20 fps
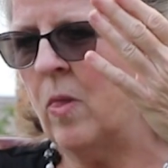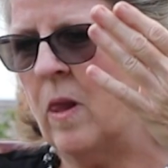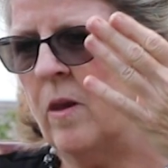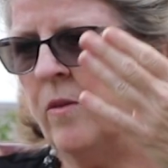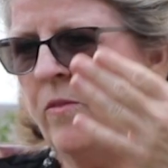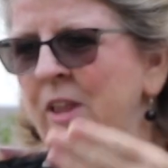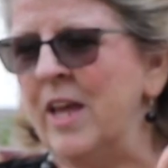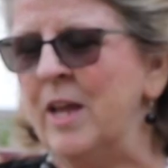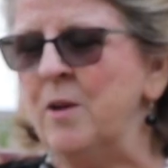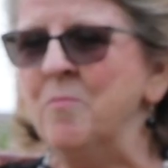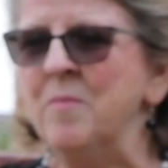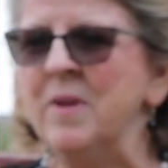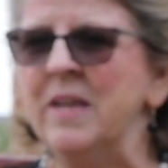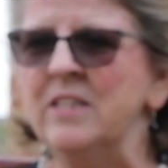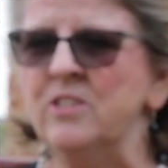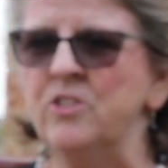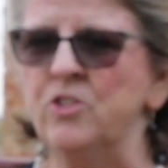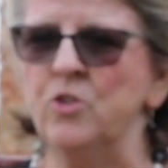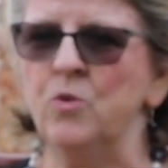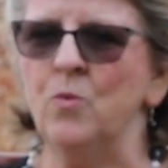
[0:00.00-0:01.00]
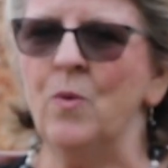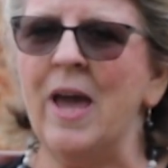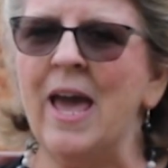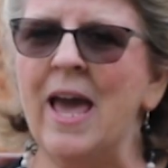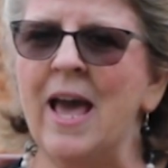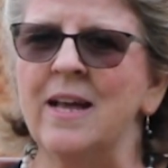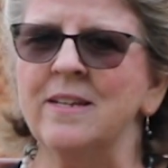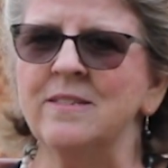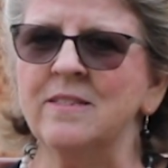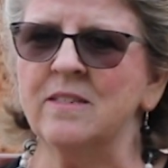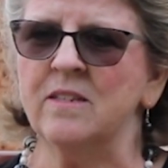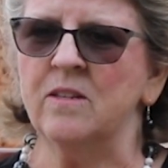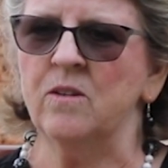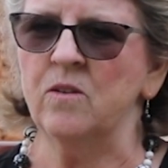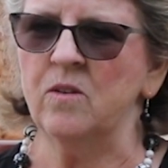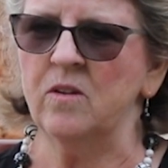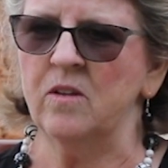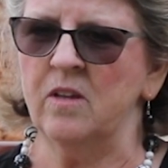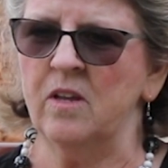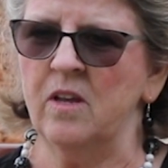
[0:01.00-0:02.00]
led me to ask,
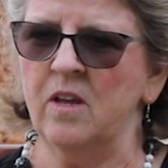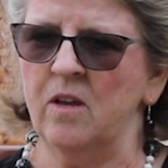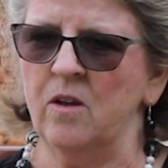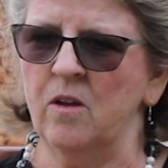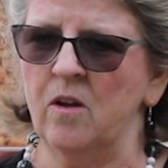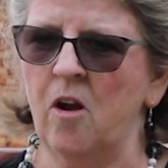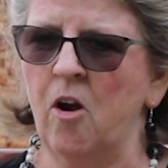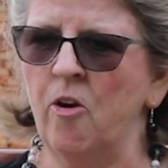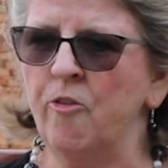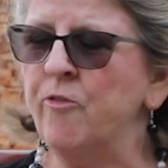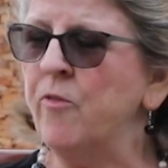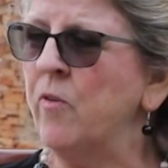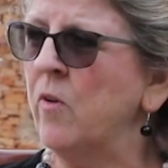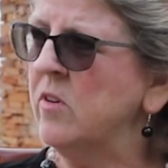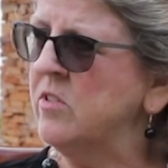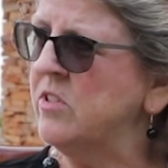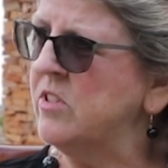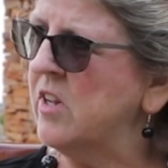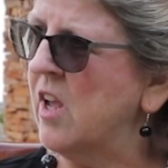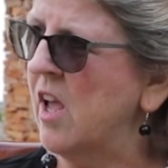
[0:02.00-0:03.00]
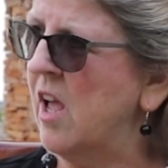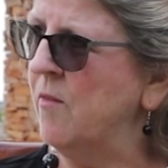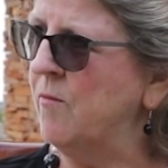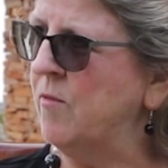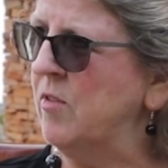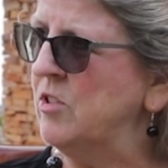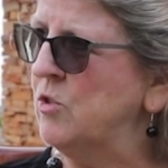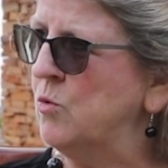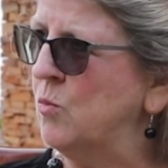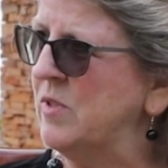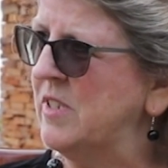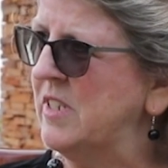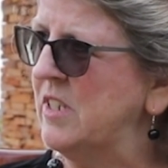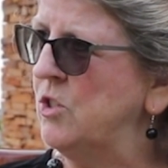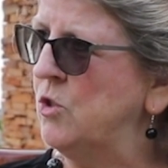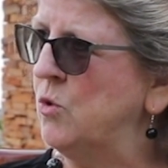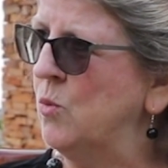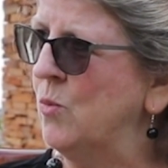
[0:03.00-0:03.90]
our first conference was in